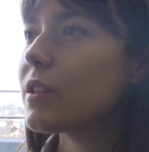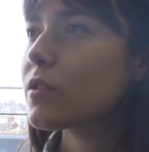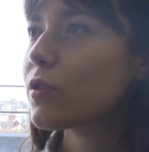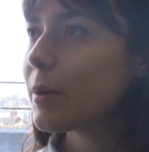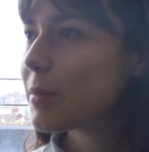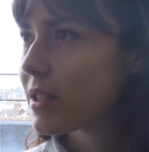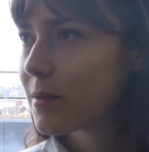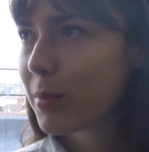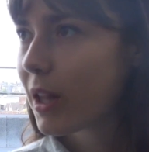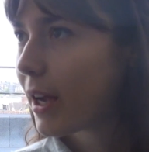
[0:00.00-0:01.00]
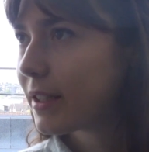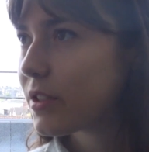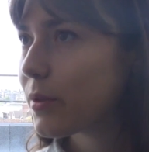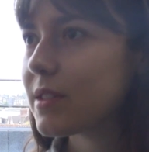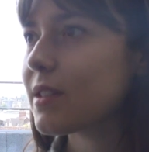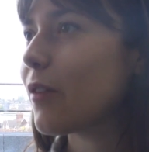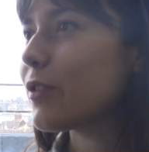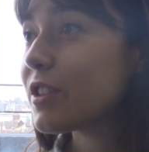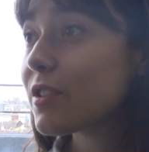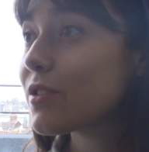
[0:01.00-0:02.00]
The script is blind to
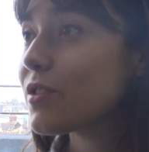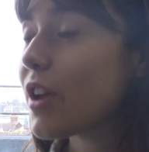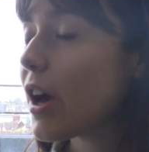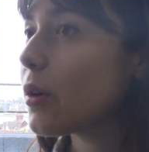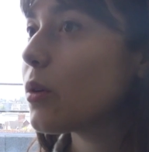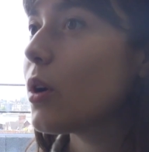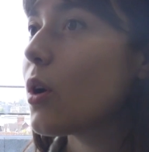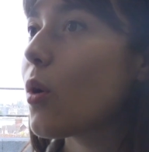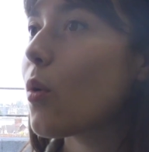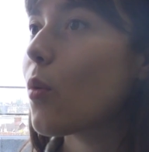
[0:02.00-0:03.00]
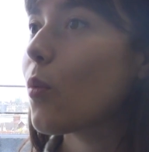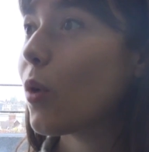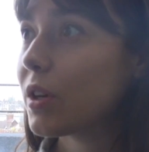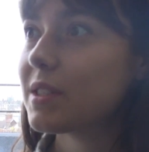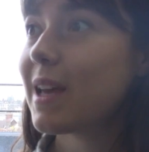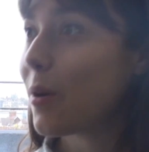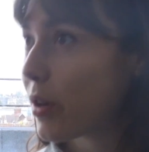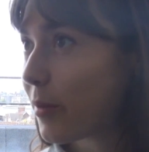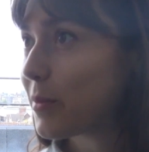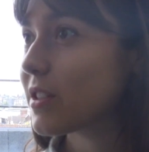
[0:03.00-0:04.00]
itself, it doesn't know what its
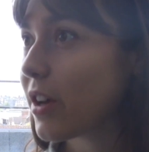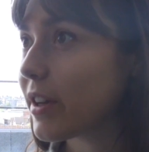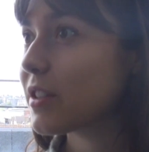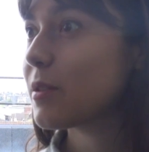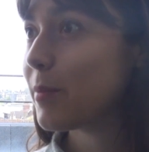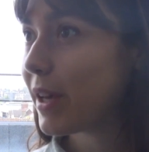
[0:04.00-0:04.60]
outcome is going to